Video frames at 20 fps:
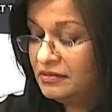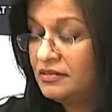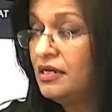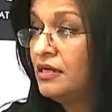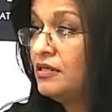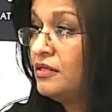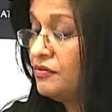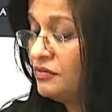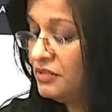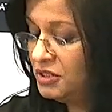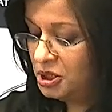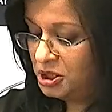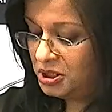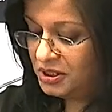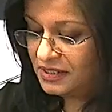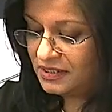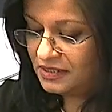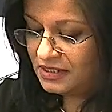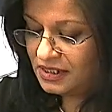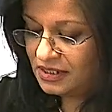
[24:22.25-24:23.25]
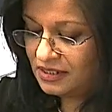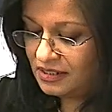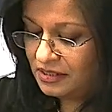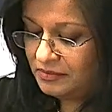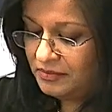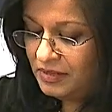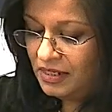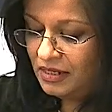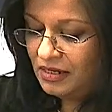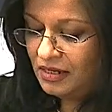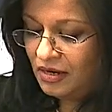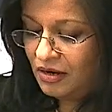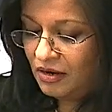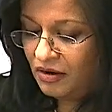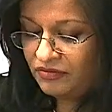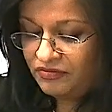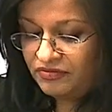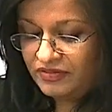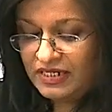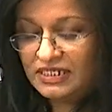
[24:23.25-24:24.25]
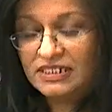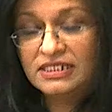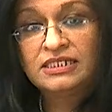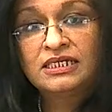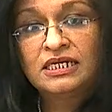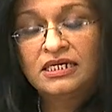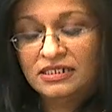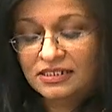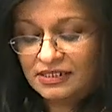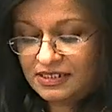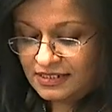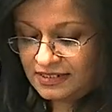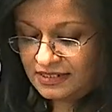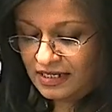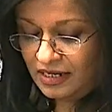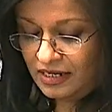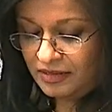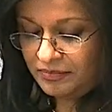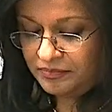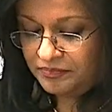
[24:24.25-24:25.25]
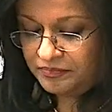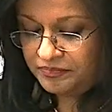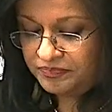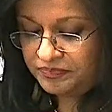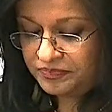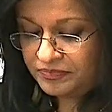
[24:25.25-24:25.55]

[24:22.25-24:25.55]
the other Christians of the time, on this is the same.